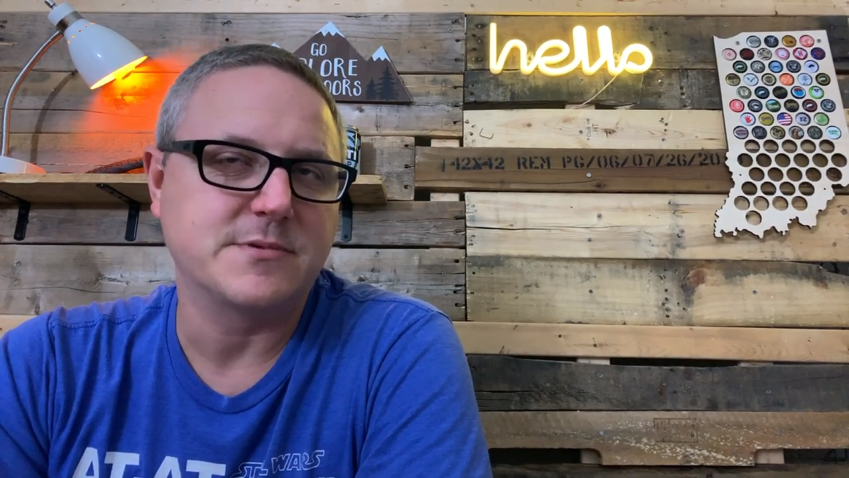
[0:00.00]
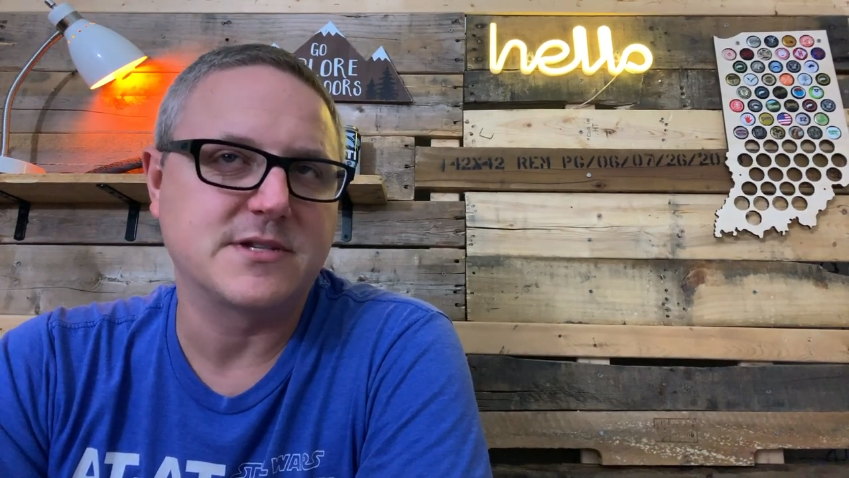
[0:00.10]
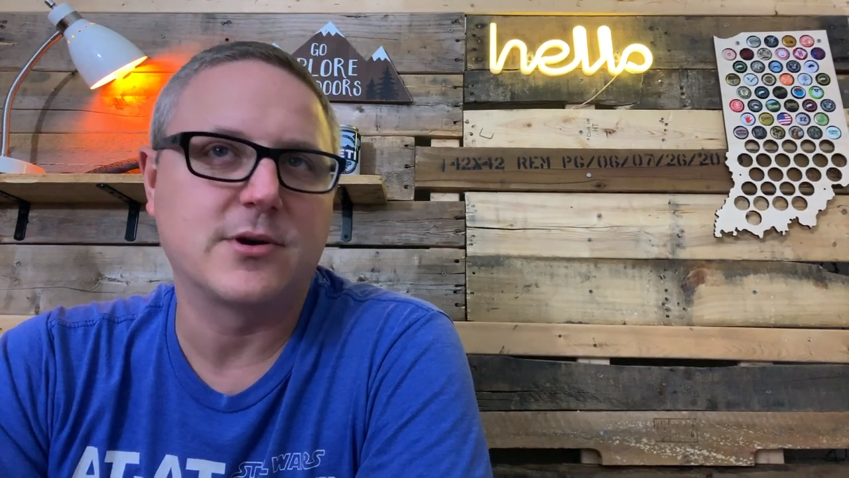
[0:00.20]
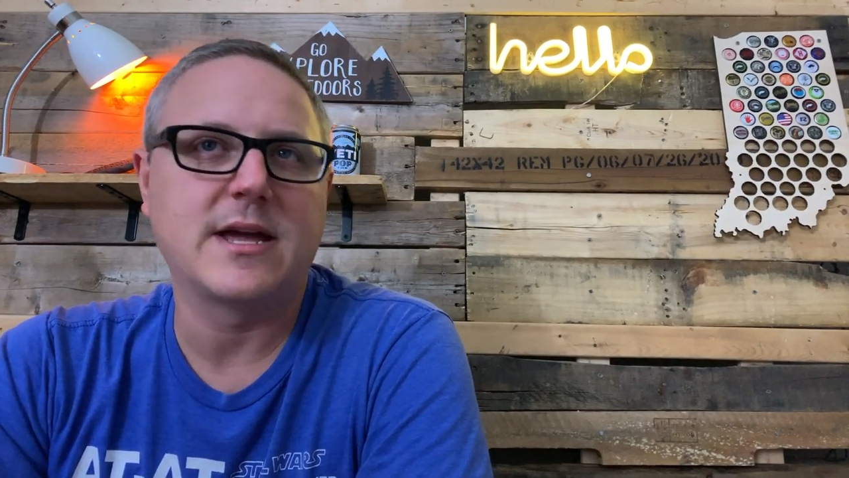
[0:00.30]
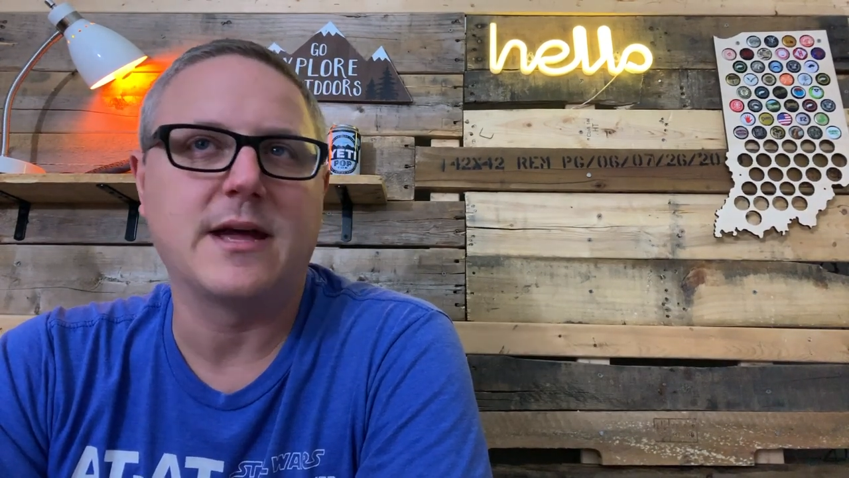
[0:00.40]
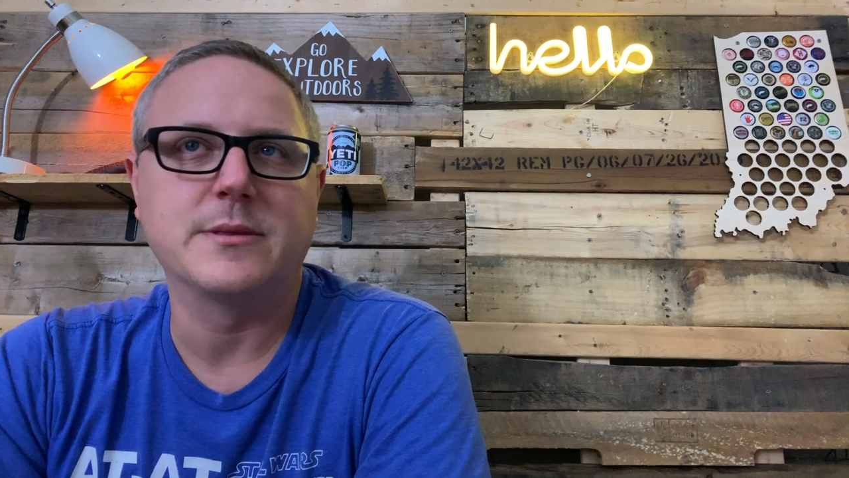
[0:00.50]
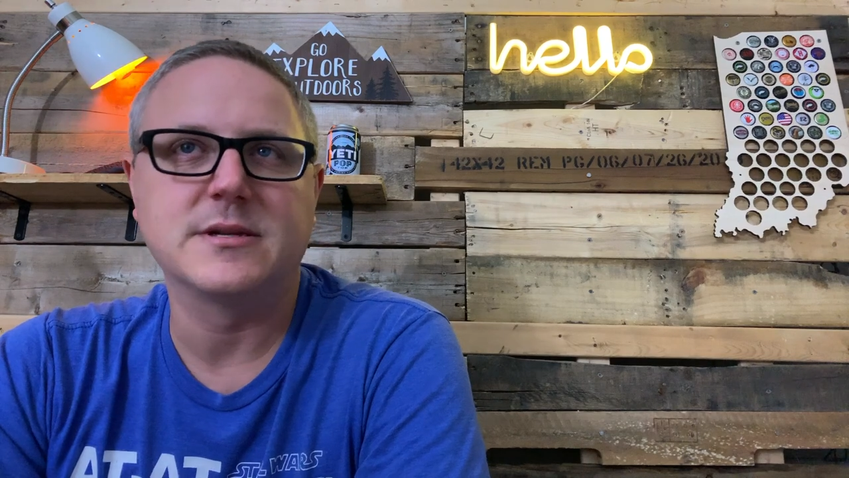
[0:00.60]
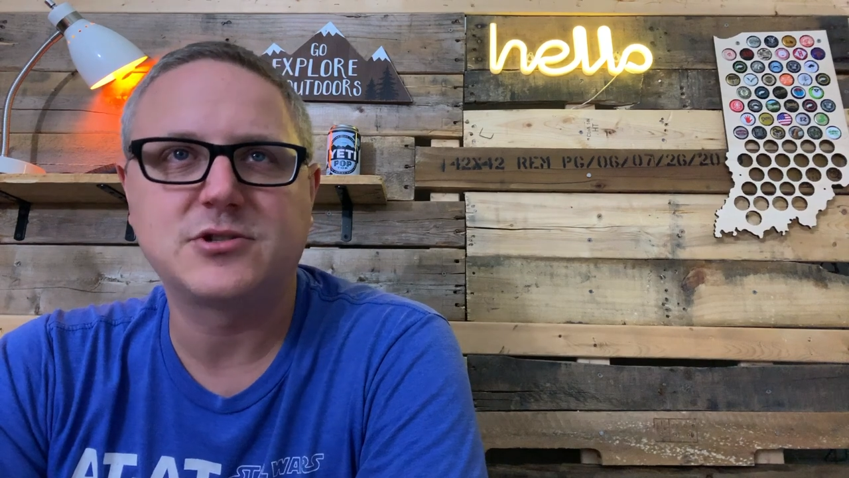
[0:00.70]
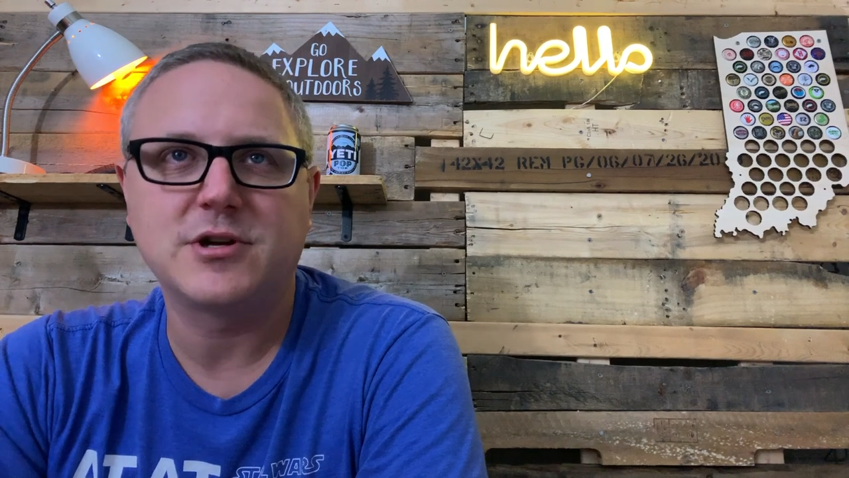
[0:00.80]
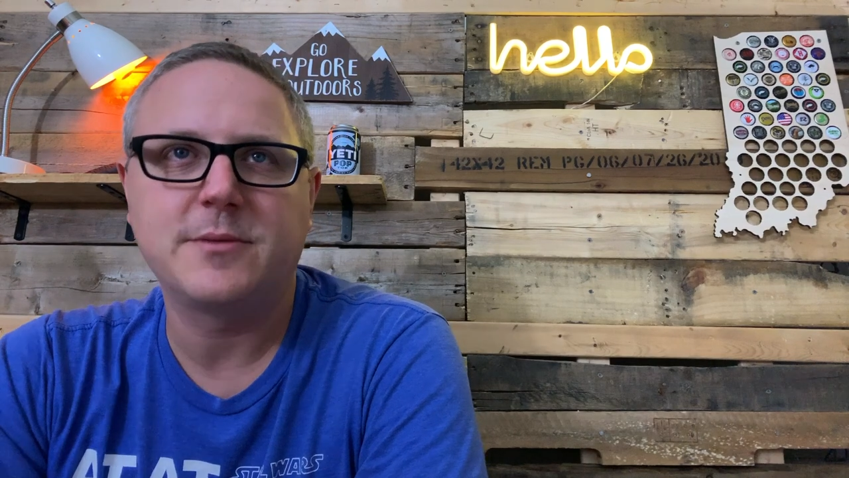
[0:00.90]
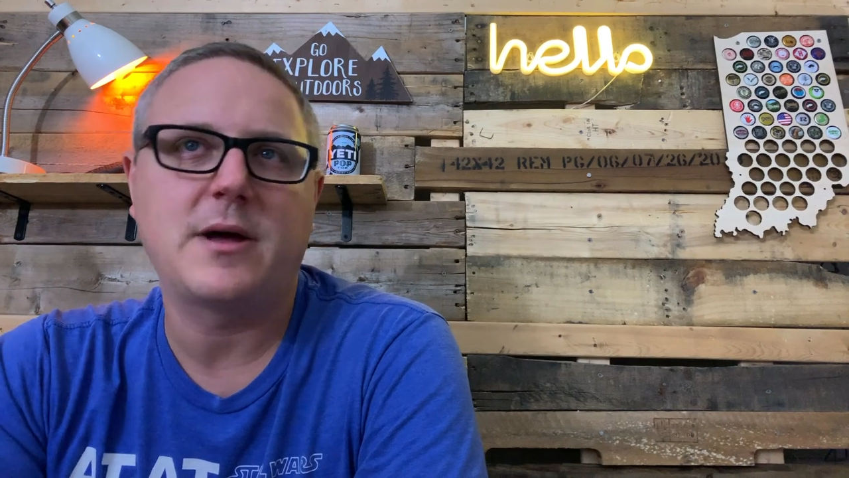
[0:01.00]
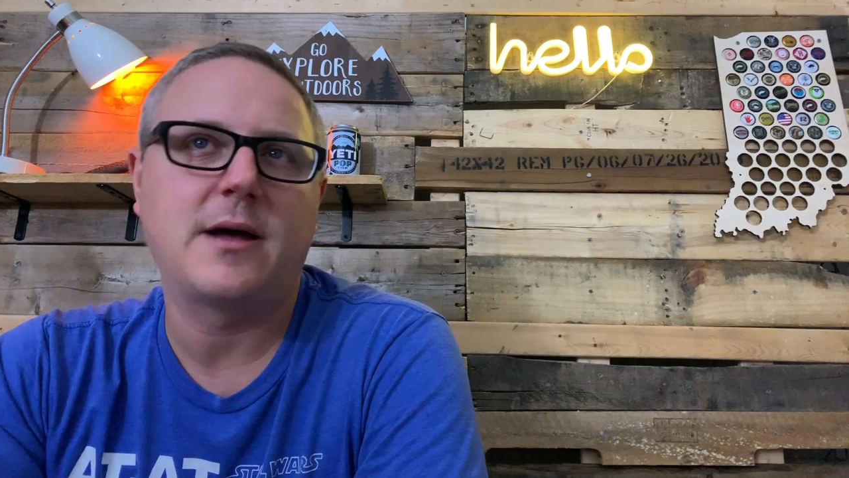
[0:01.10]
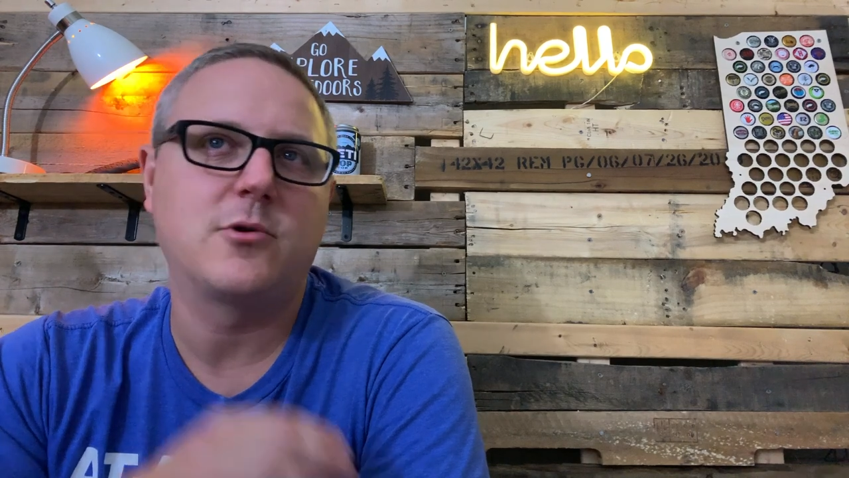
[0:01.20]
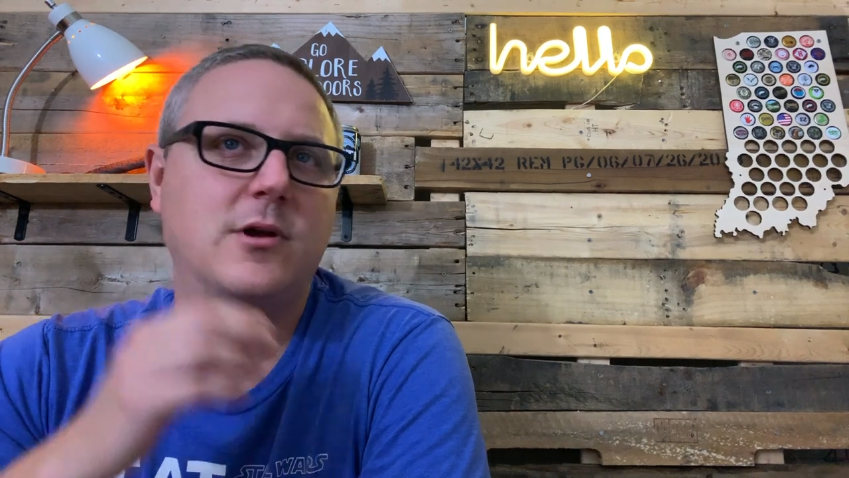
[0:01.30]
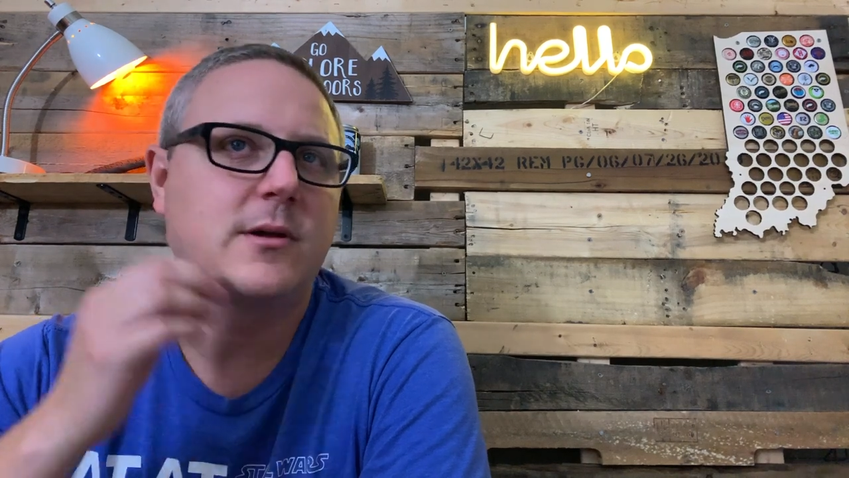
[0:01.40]
So again, this trip,
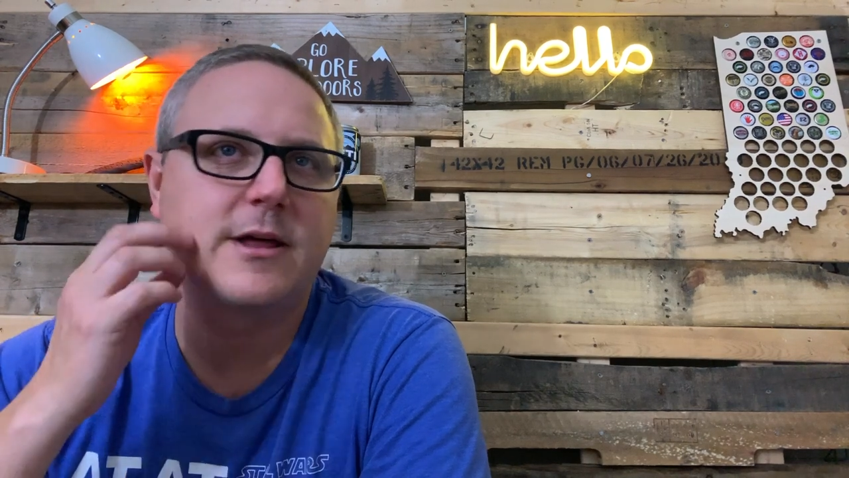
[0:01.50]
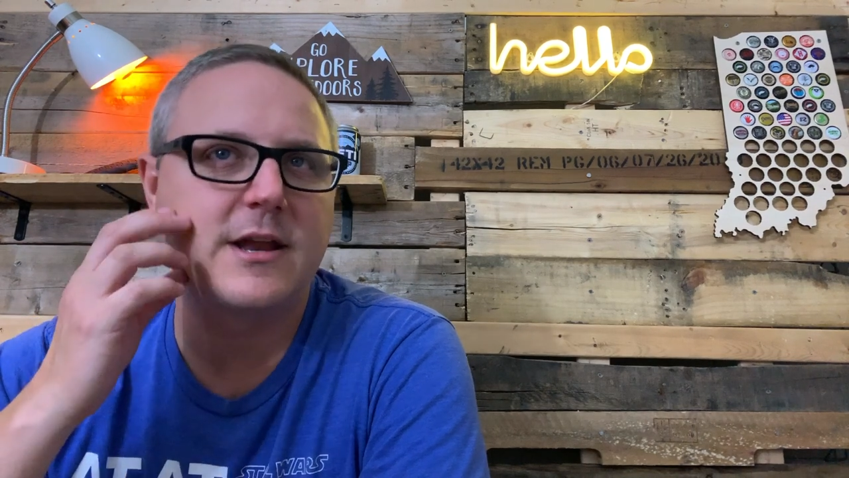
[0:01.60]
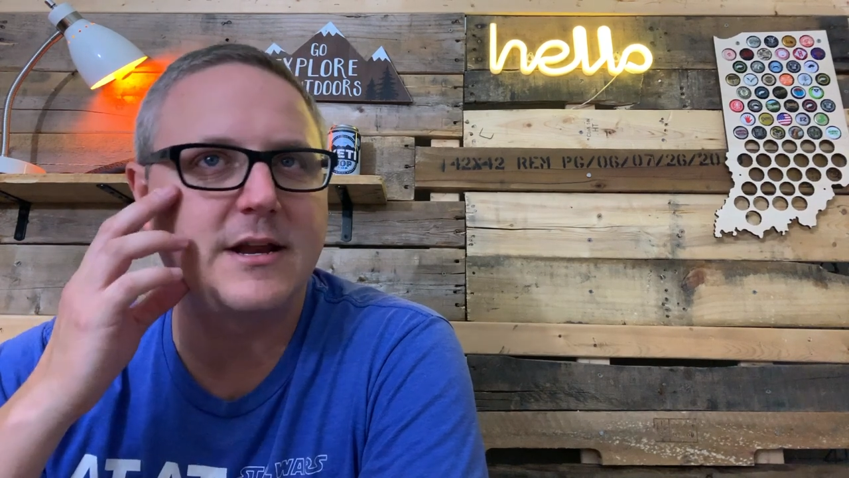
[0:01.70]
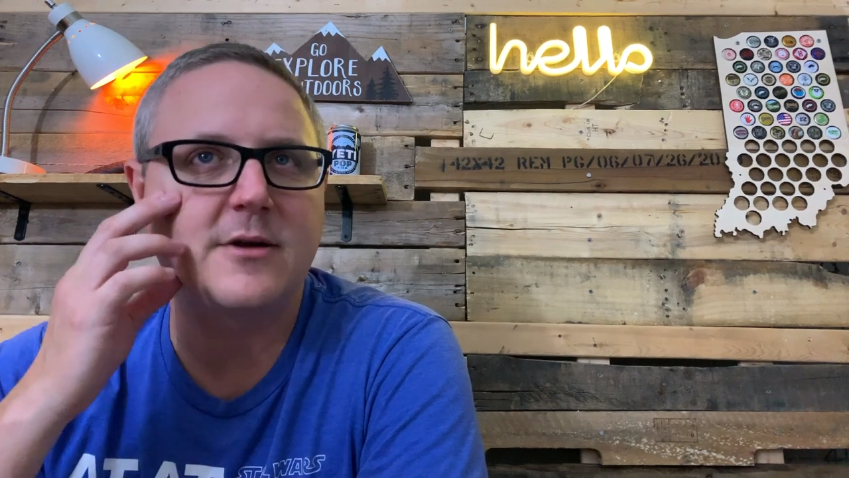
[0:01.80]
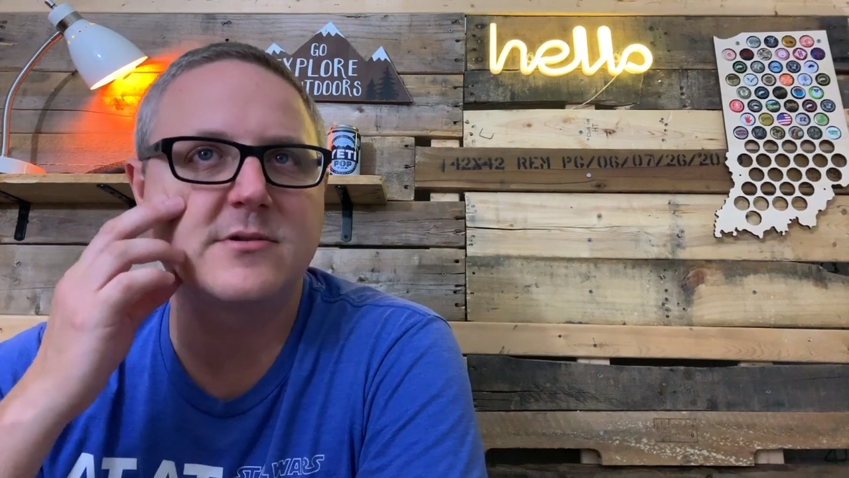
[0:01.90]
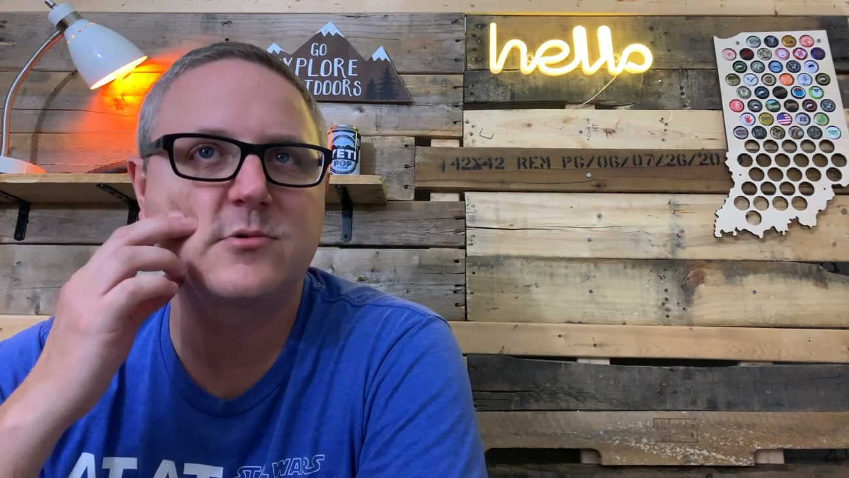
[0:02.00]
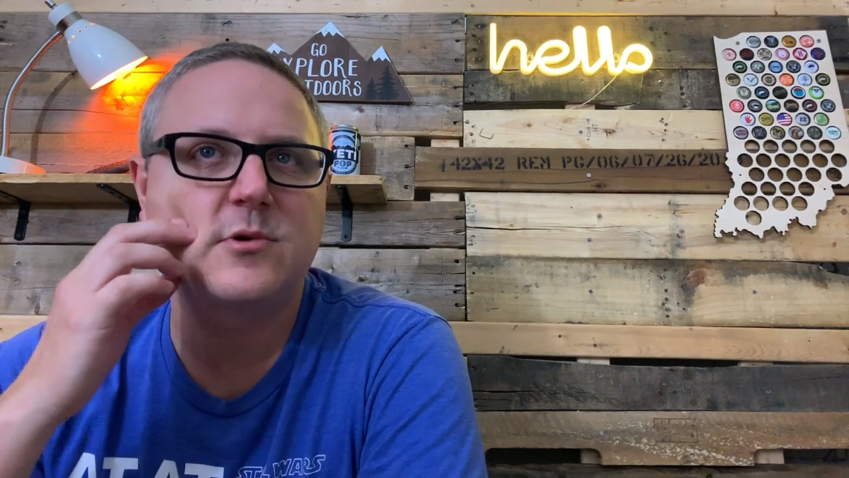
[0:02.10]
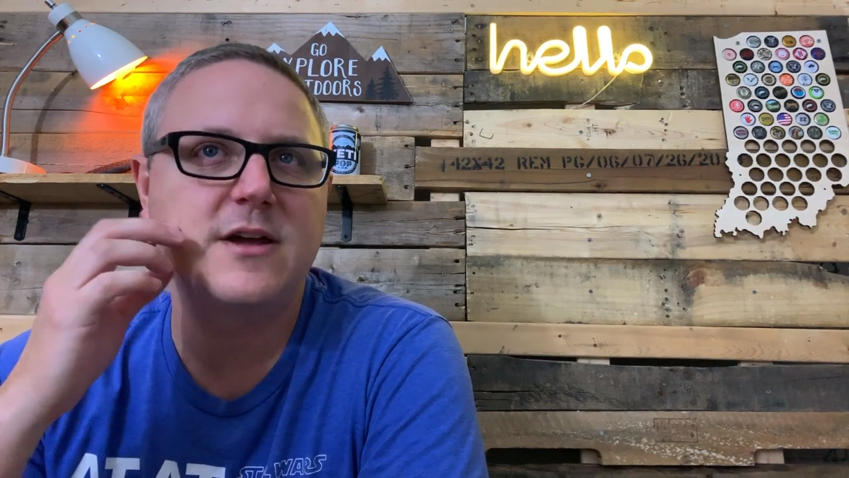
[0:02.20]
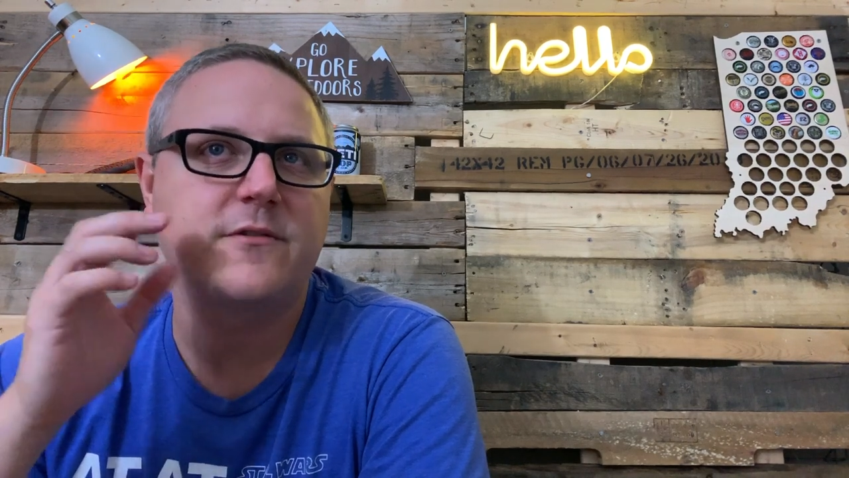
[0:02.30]
I'm going about 8 hours away